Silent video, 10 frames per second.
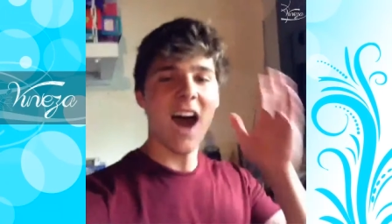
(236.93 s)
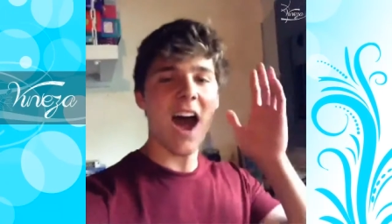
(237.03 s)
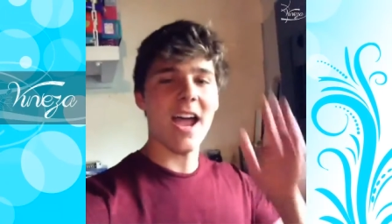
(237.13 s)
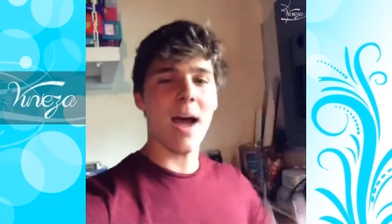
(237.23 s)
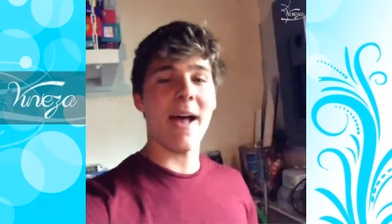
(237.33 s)

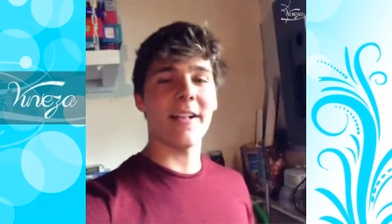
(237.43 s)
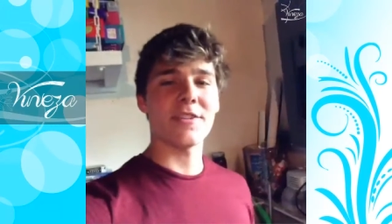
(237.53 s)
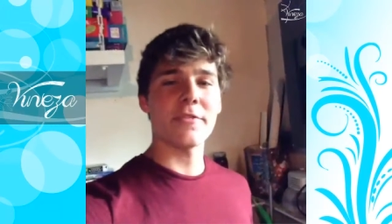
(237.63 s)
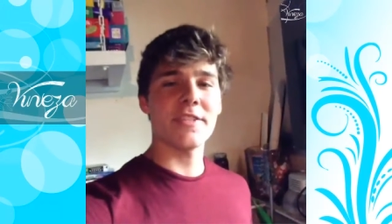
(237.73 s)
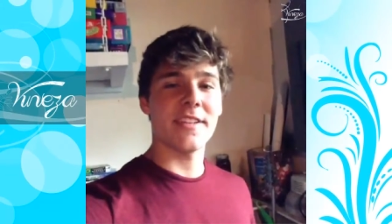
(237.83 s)
Hi, I'm
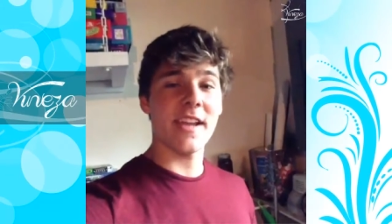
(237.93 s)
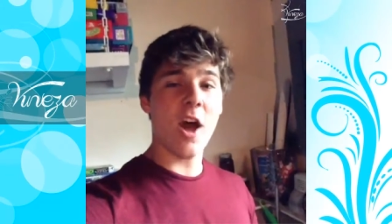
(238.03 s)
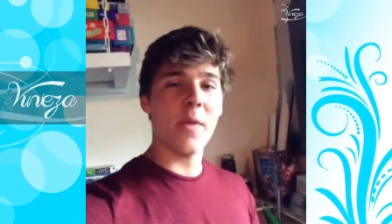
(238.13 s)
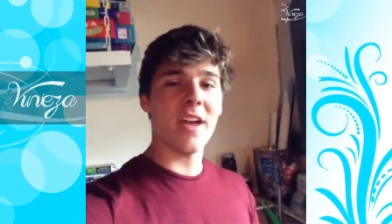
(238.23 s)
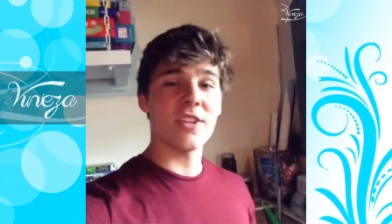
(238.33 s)
Alex Ernst, and today
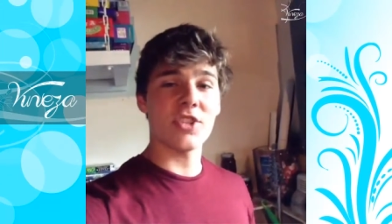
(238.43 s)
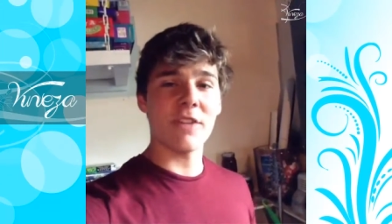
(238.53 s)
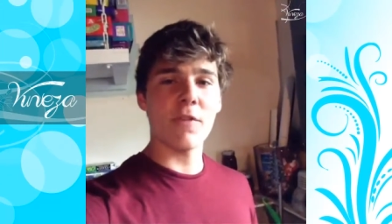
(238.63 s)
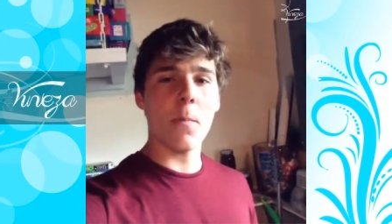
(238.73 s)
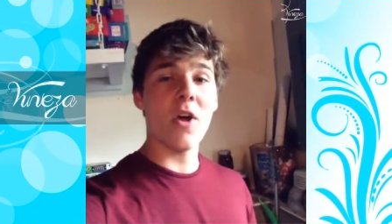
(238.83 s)
I'll be
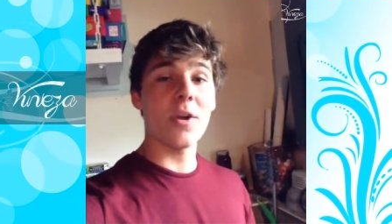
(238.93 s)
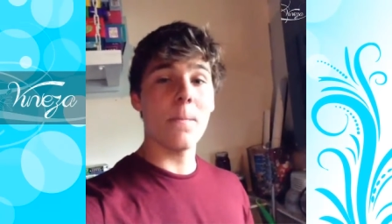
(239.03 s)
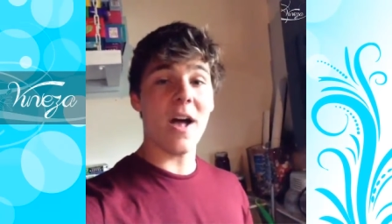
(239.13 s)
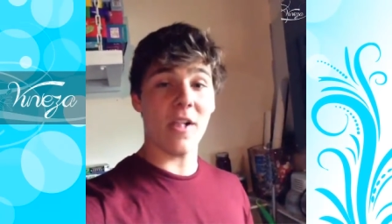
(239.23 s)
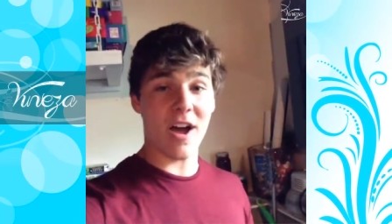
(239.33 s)
auditioning for the part
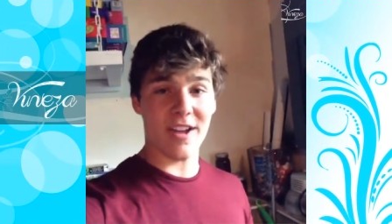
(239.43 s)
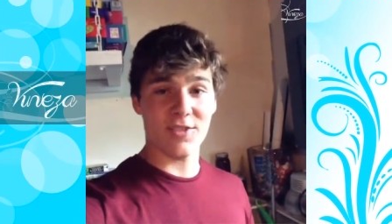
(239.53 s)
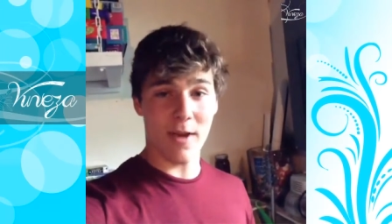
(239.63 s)
of Bella on